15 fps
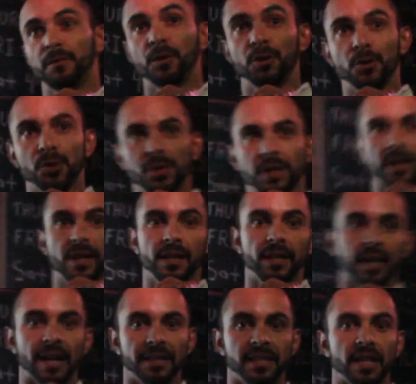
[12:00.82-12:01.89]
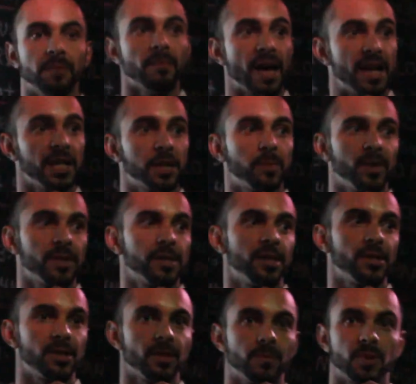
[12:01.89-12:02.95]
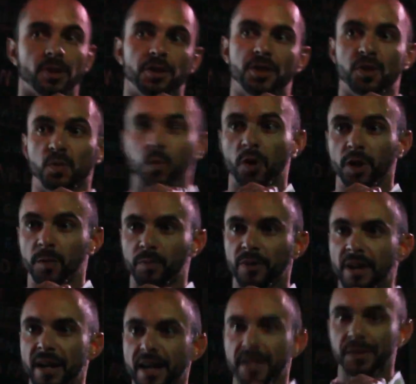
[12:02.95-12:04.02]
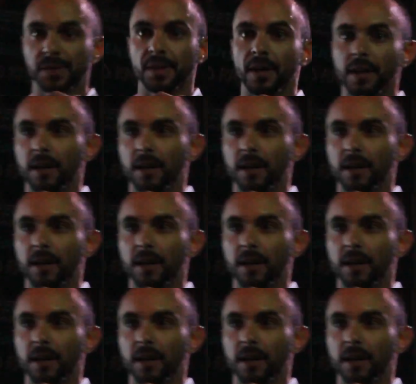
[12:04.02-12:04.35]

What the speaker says: if you're using a content management system such as WordPress,